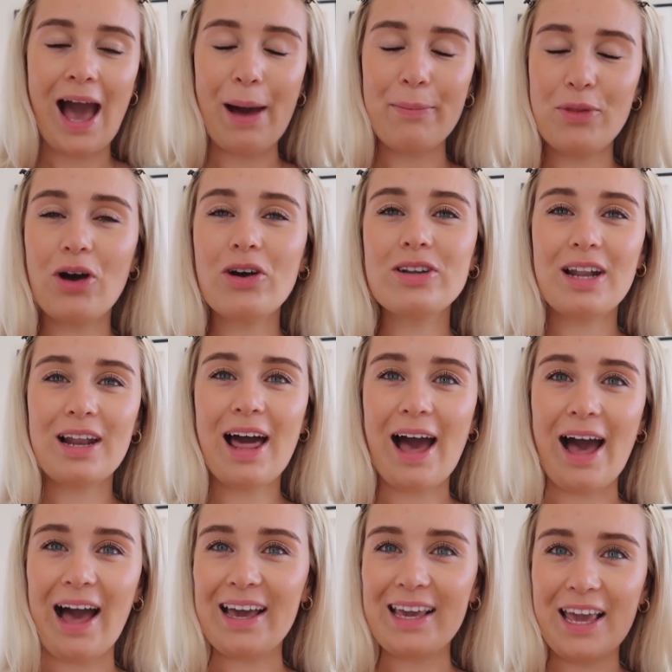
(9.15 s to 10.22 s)
I'm not gonna
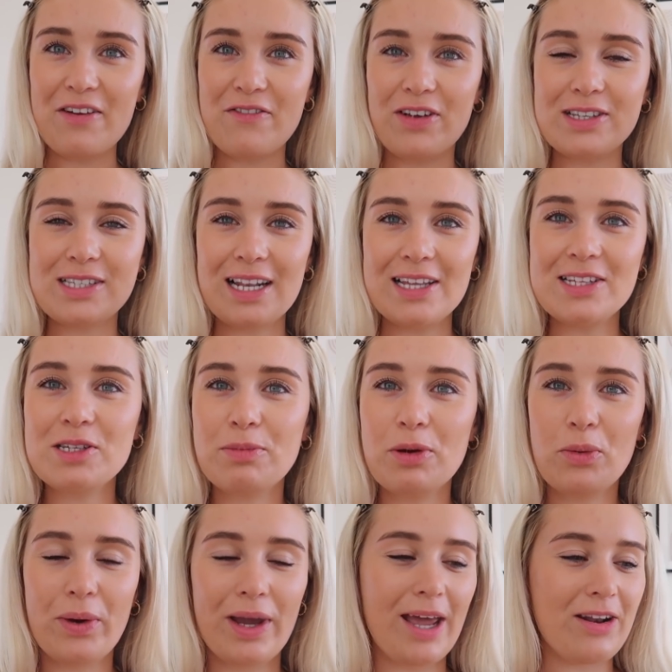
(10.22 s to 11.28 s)
lie, it feels a little
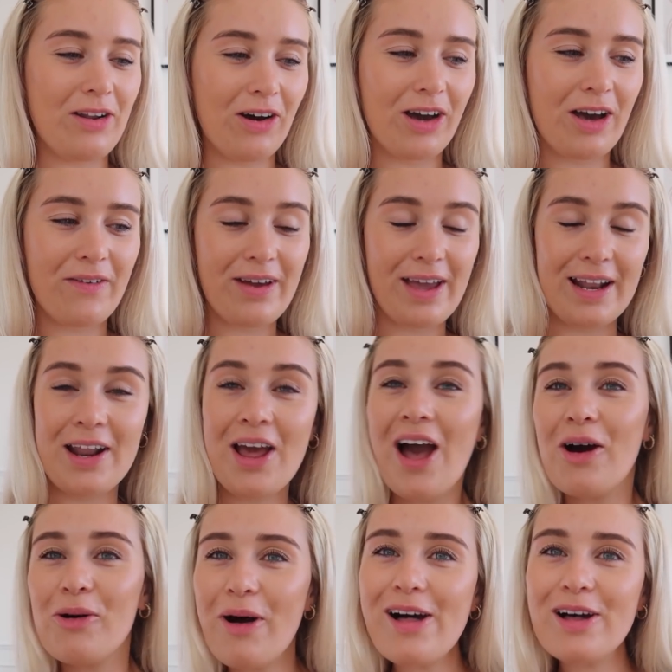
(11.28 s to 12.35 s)
bit weird not going,
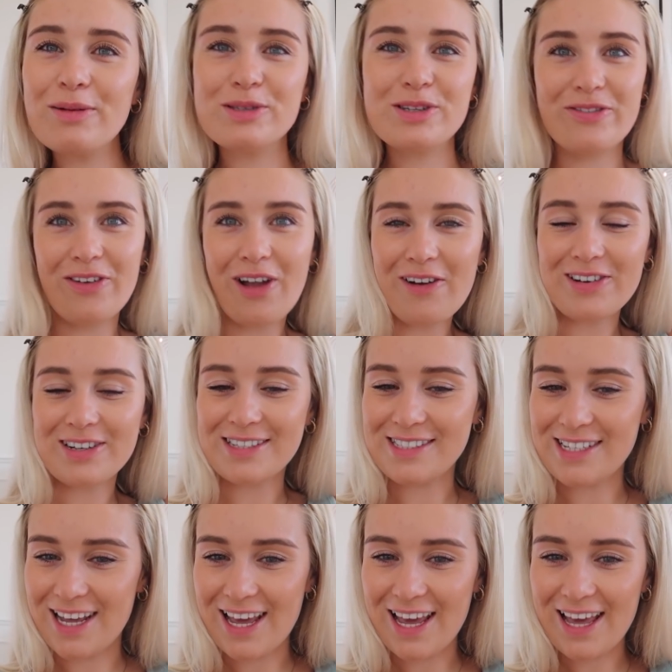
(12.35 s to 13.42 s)
welcome to Florida
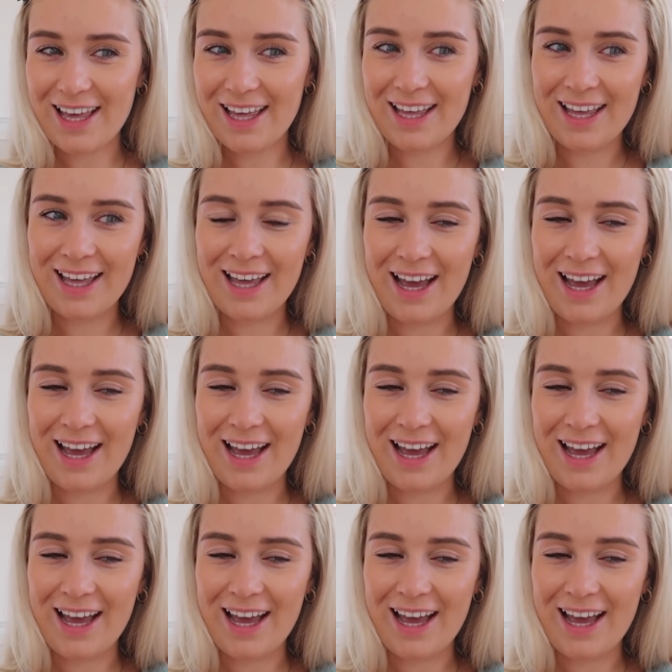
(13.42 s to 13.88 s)
Day.